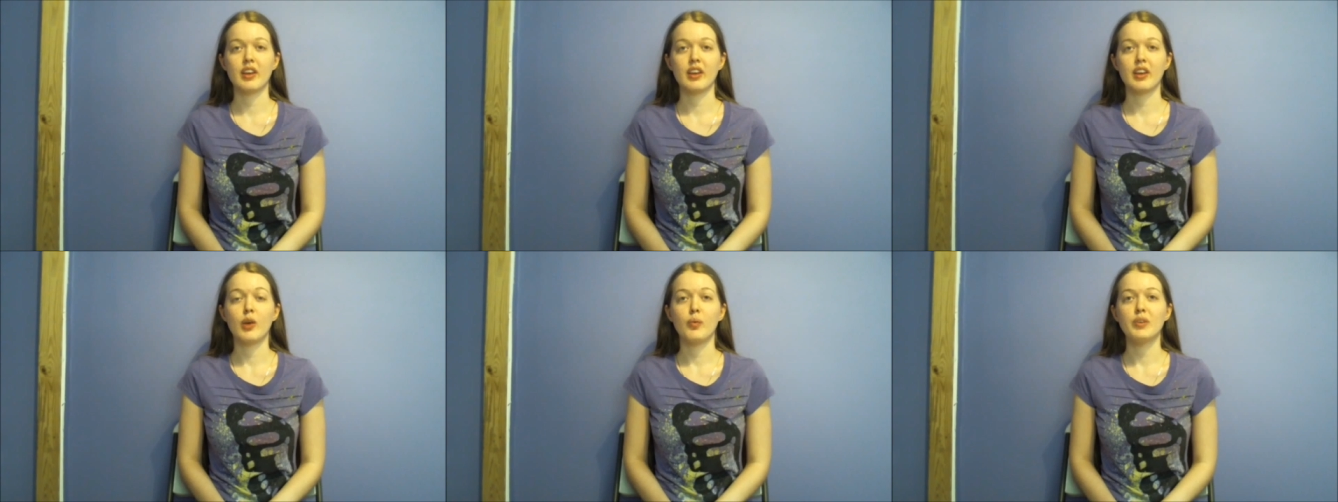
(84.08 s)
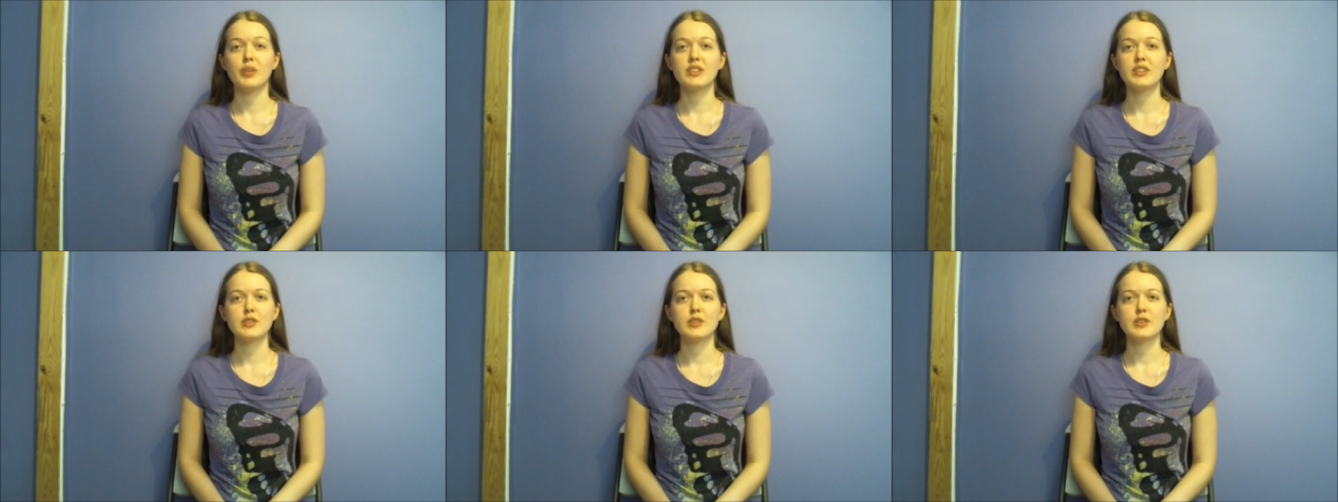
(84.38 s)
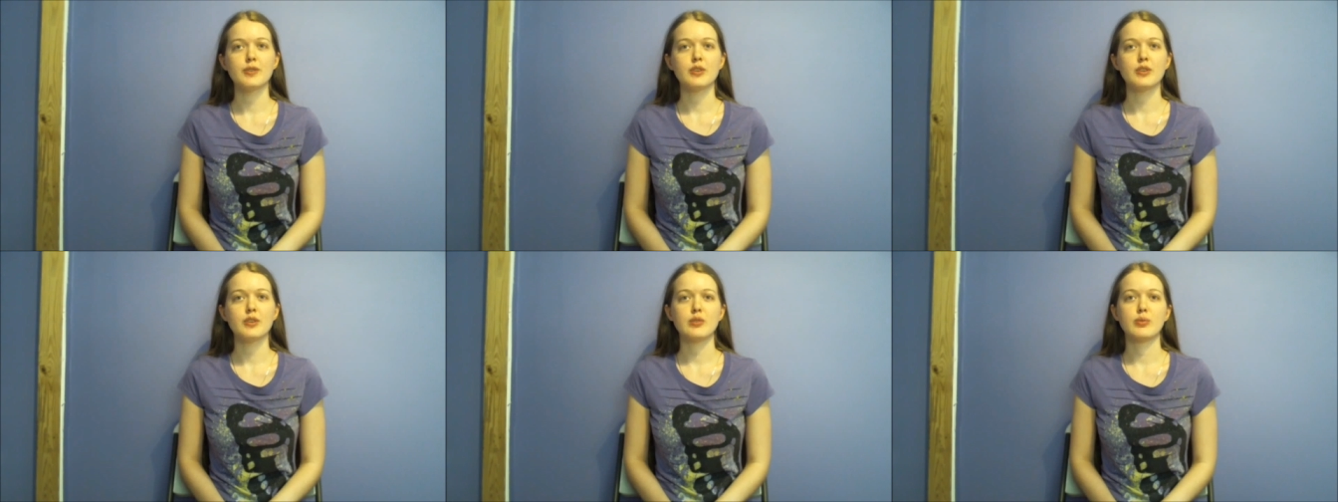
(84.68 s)
Wizard's
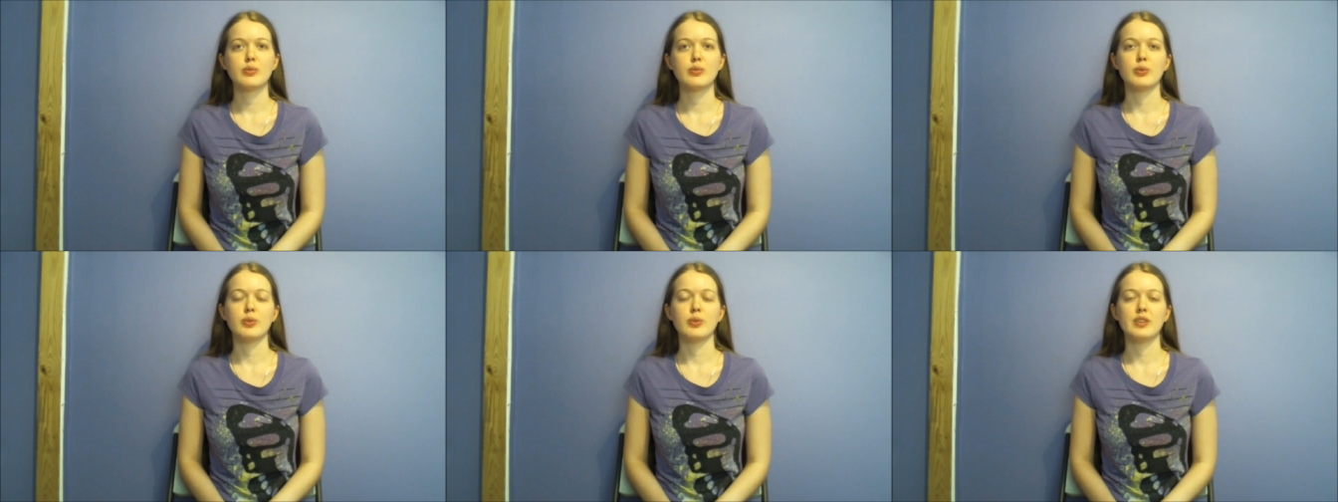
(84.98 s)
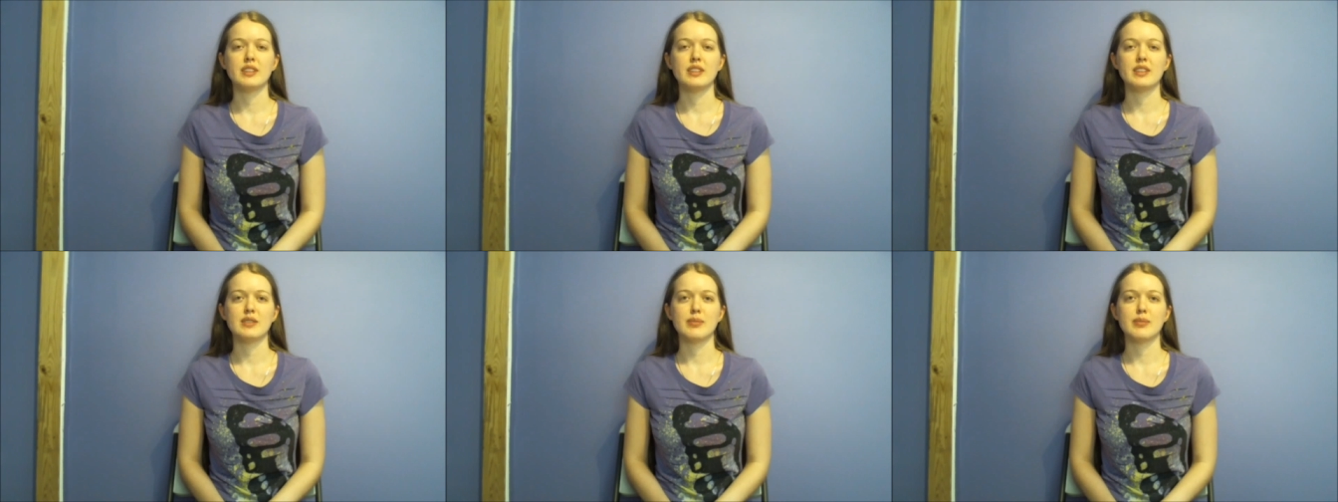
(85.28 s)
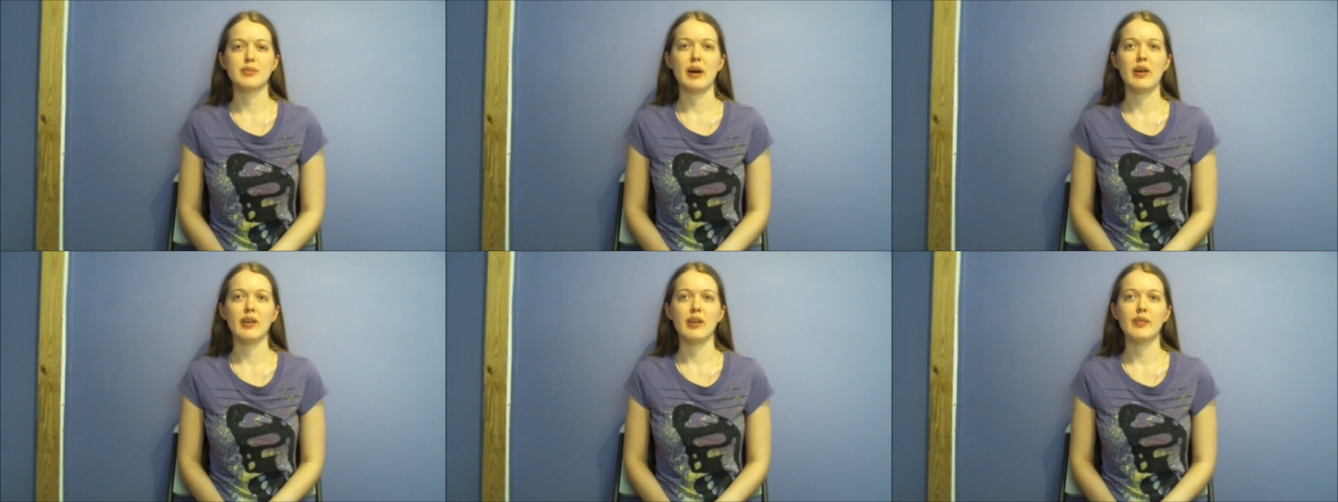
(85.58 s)
First Rule is
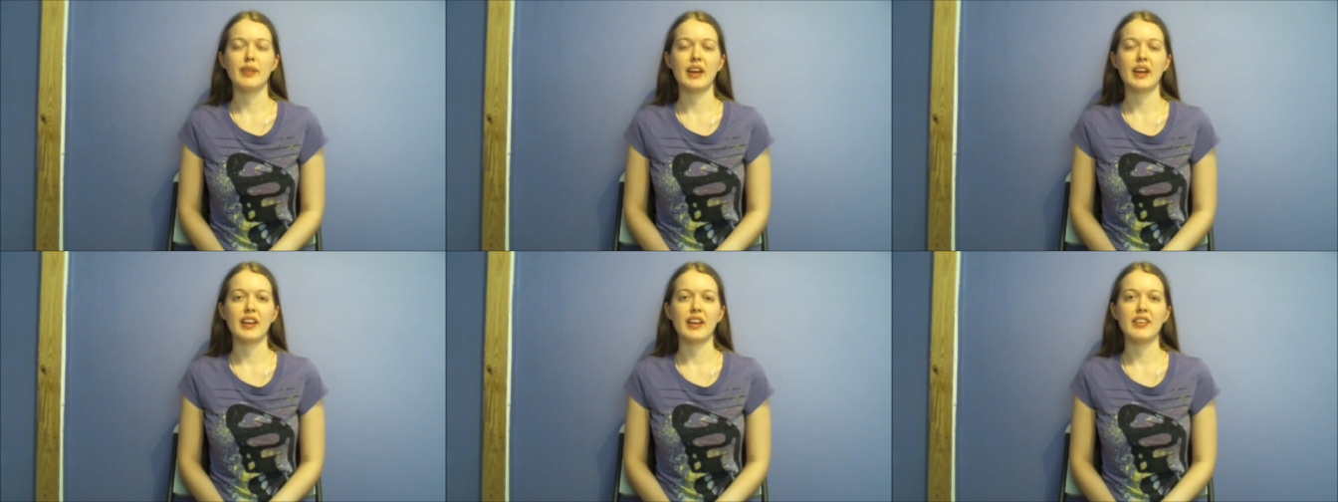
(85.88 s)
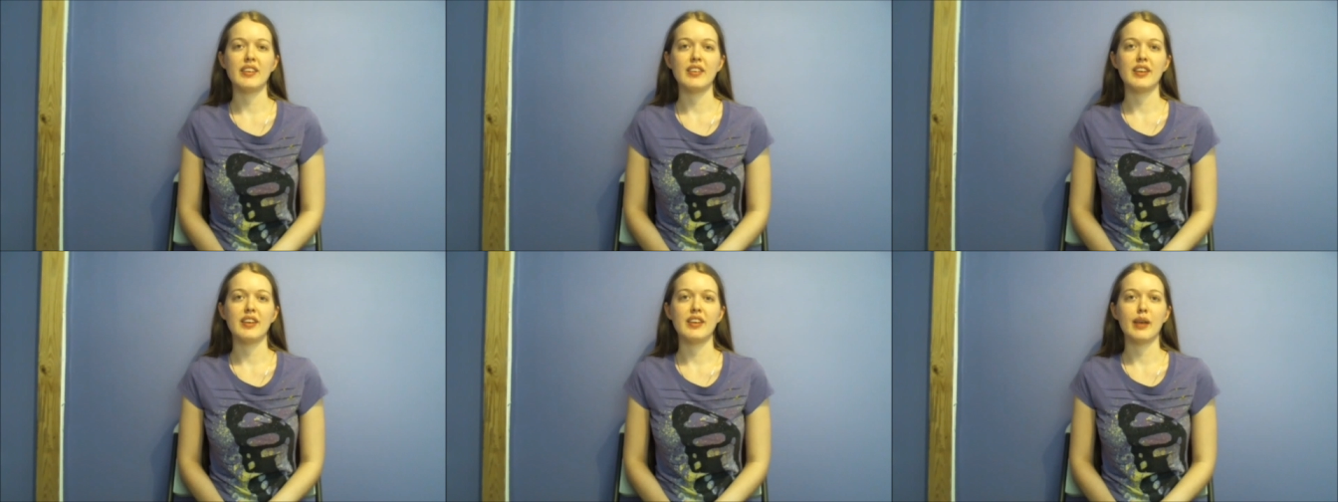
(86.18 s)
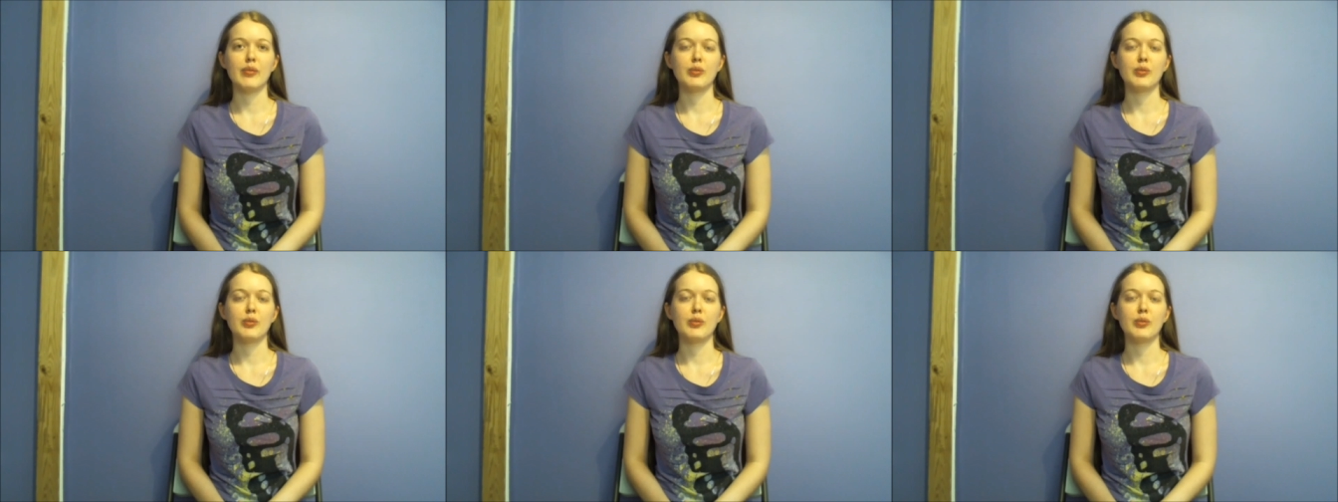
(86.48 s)
about a man named